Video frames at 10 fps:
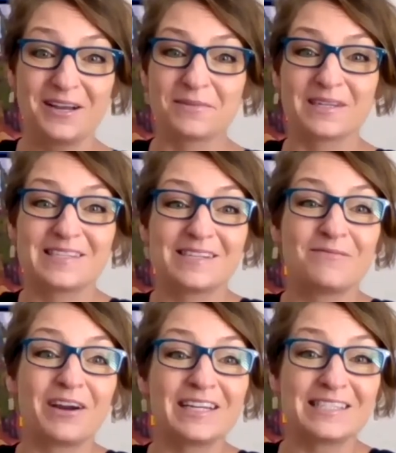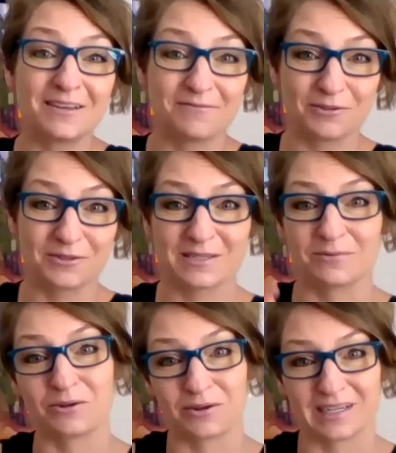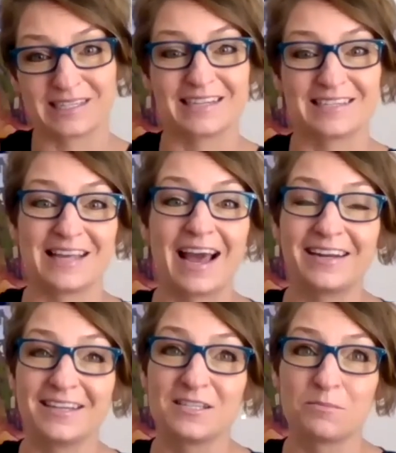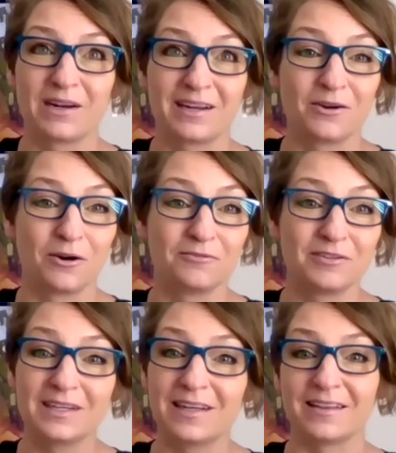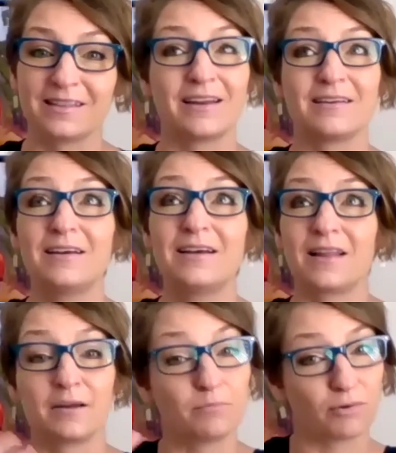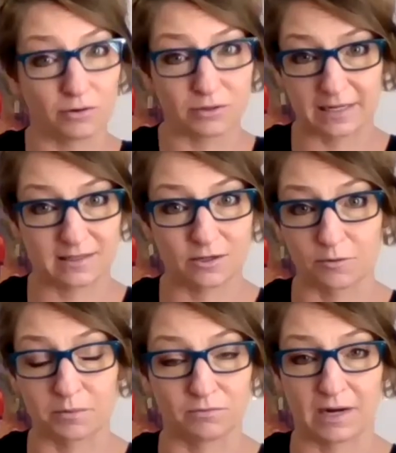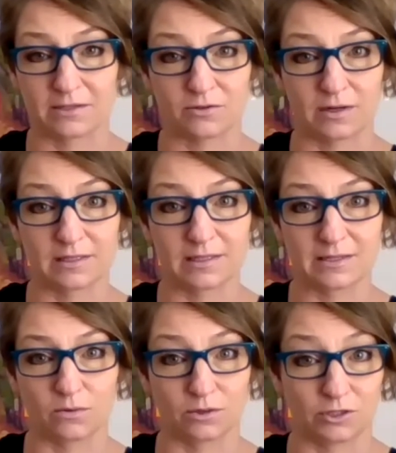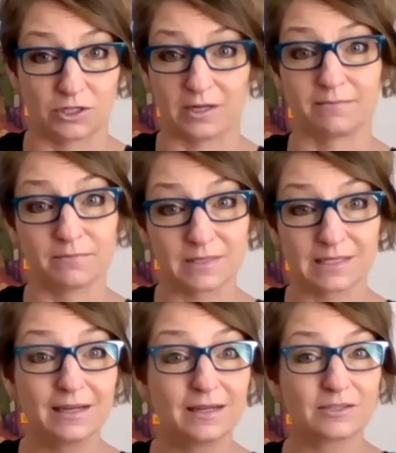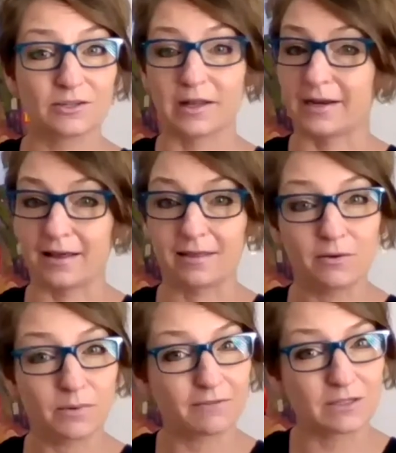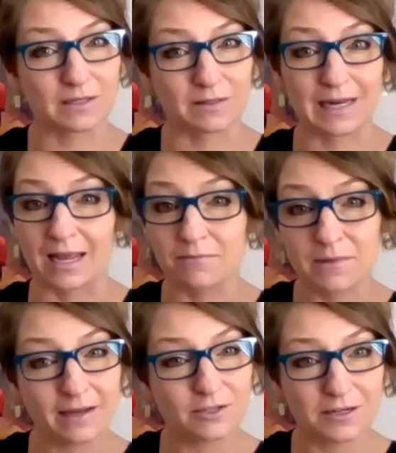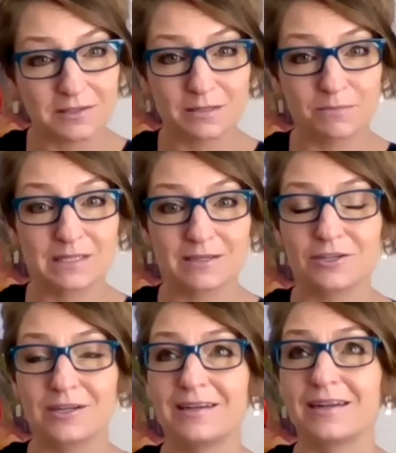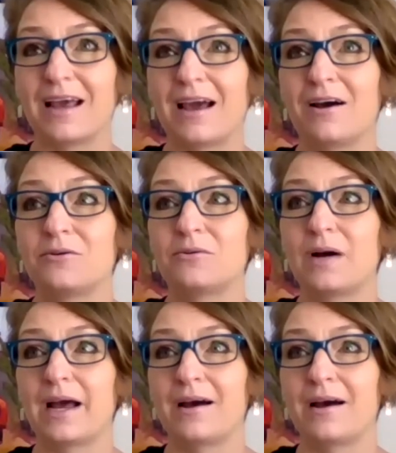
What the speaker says: But it's the very same folks that will criticize that as spreading COVID and then like protest to open restaurants or gyms. So like, I think we have to name that juxtaposition and how